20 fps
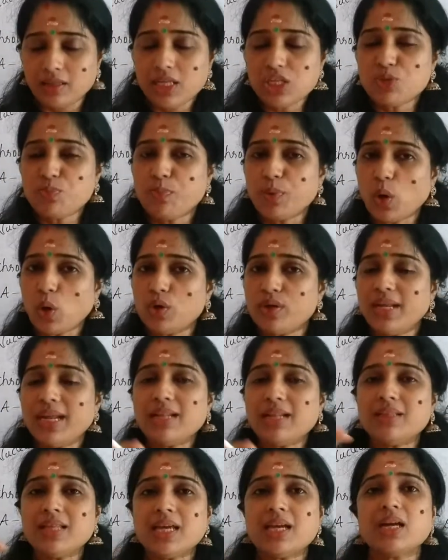This
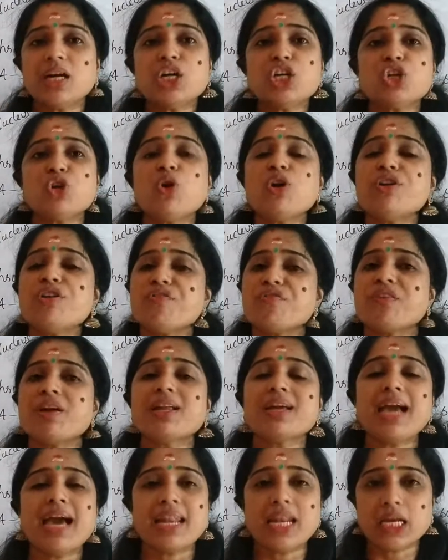protein, they control
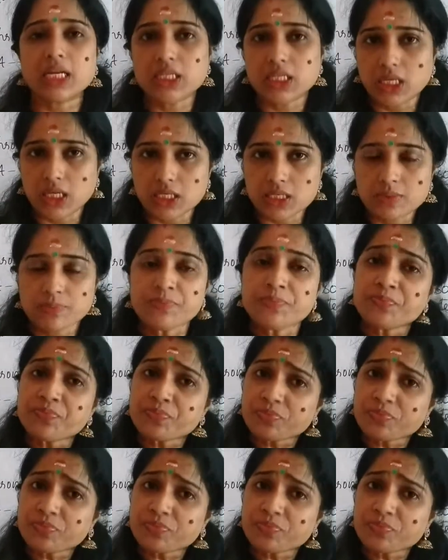different characters.